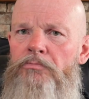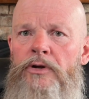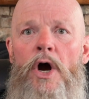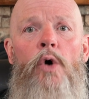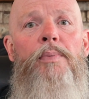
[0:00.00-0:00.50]

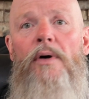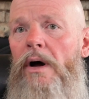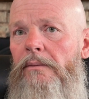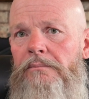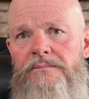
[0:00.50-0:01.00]
No
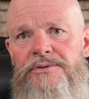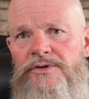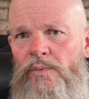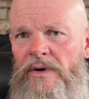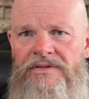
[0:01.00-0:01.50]

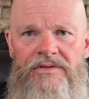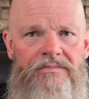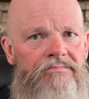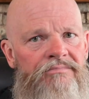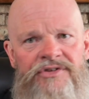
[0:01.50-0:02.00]
problems
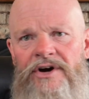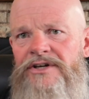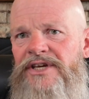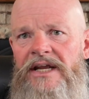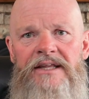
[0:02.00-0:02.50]
with
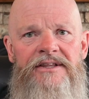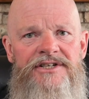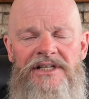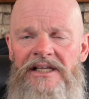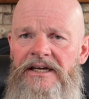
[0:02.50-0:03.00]
dust getting in
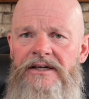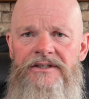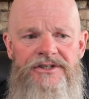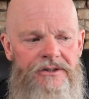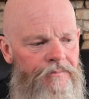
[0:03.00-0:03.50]
this
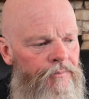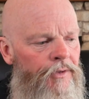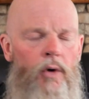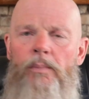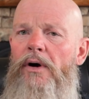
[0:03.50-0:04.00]
lens.
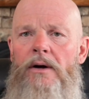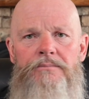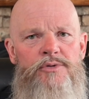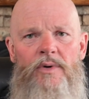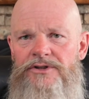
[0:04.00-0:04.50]
No
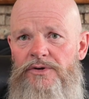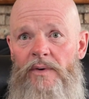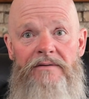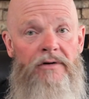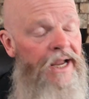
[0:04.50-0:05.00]
problems
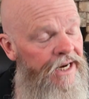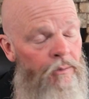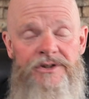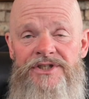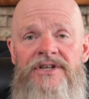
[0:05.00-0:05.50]
whatsoever. And
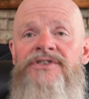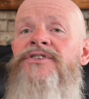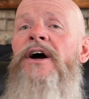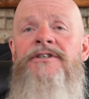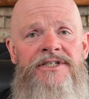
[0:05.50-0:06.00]
it was the
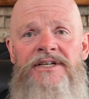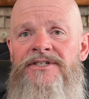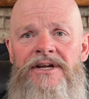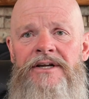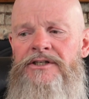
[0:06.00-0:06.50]

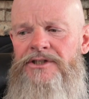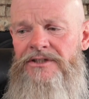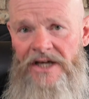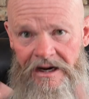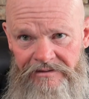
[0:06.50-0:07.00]
dustiest
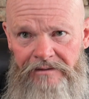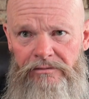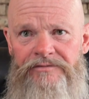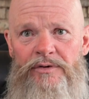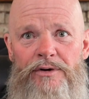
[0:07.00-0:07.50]
conditions I've
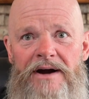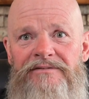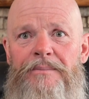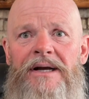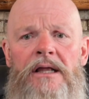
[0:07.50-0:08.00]
ever
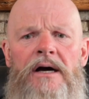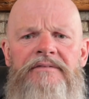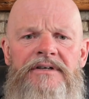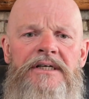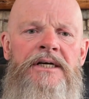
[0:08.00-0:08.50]
photographed in my
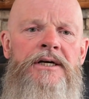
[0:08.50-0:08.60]
life.